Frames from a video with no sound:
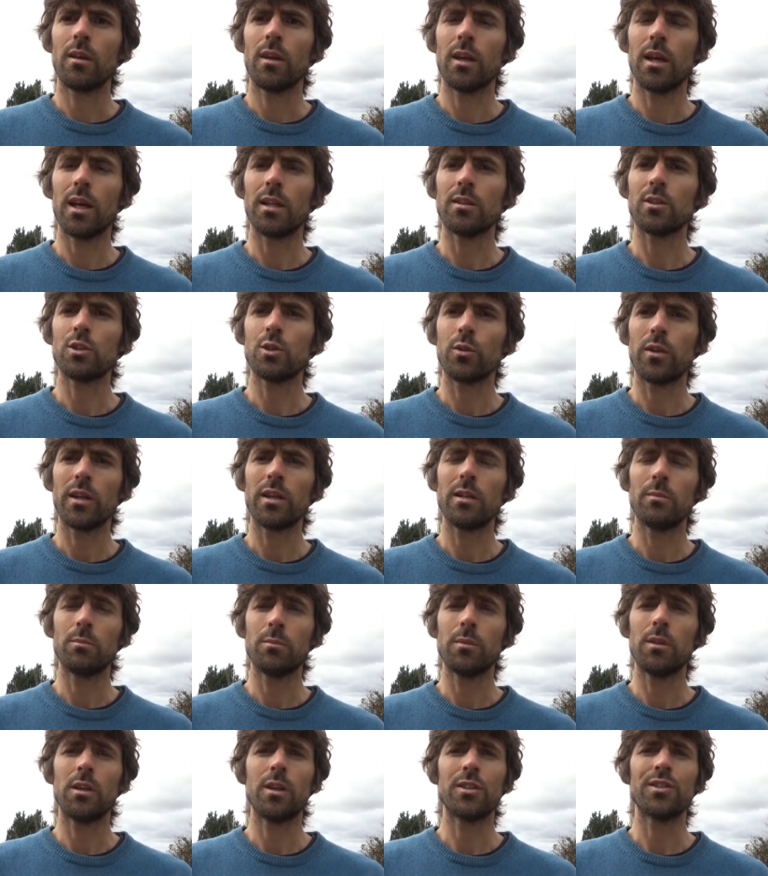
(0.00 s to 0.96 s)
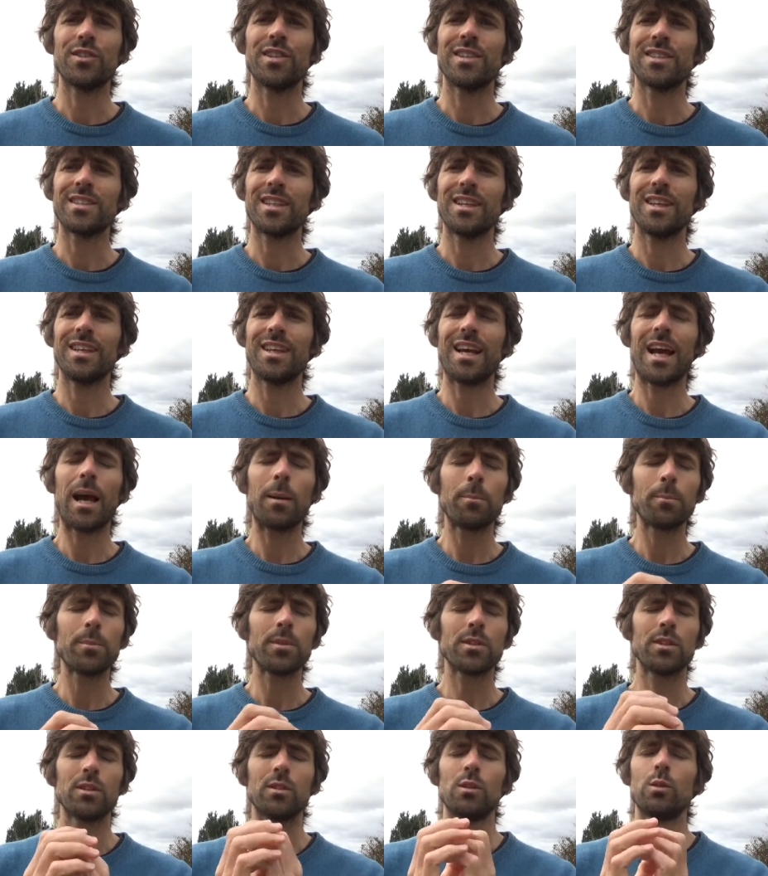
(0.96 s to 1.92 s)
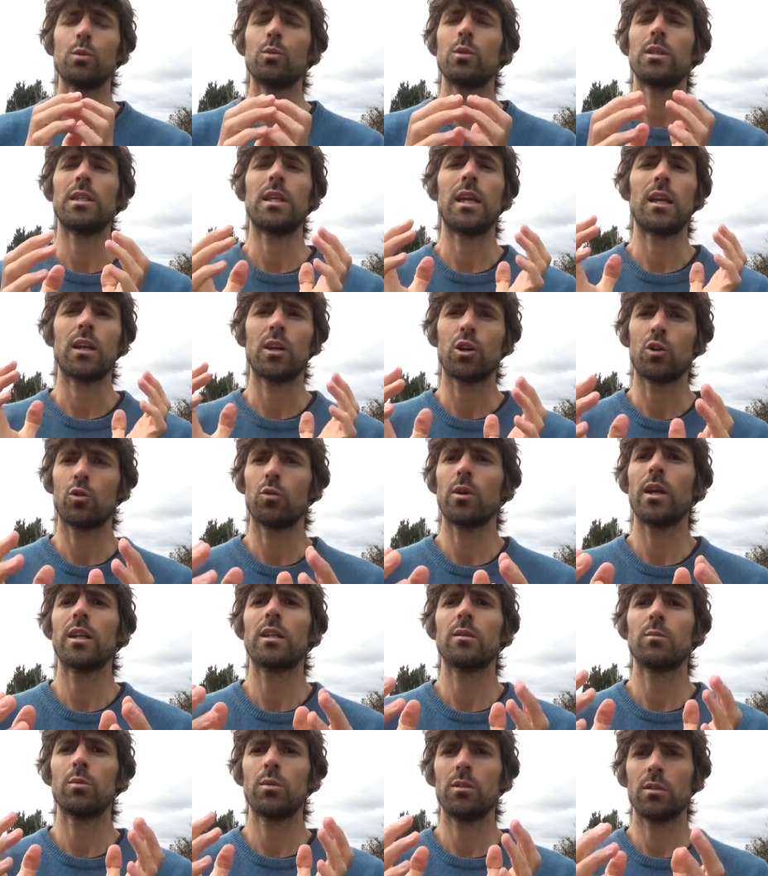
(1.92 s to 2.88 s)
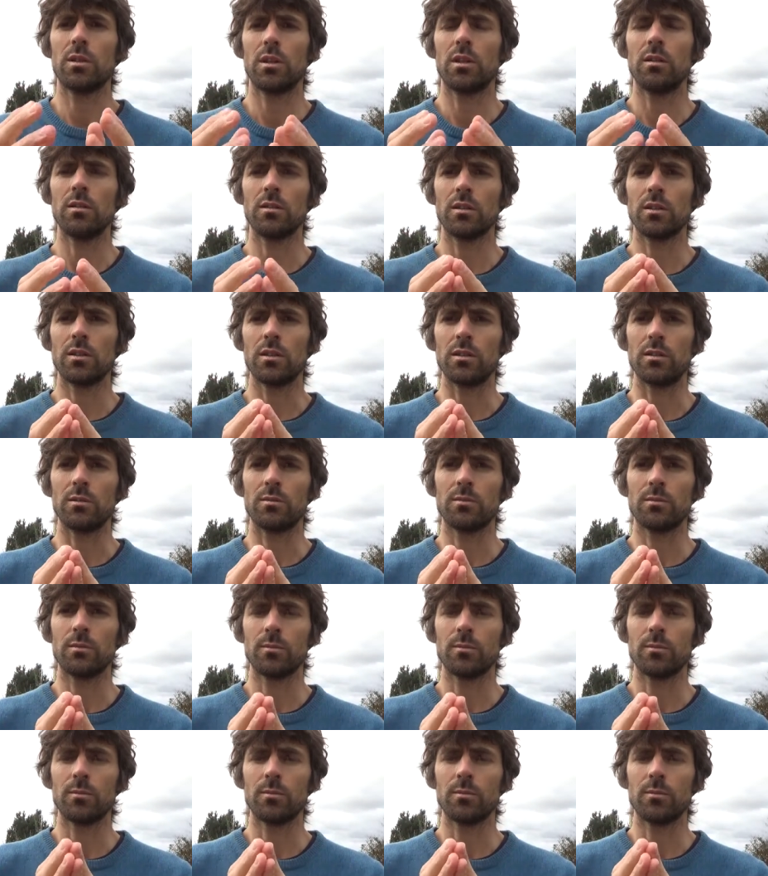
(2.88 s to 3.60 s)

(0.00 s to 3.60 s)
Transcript: and so then emerged this absolutely incredible culture.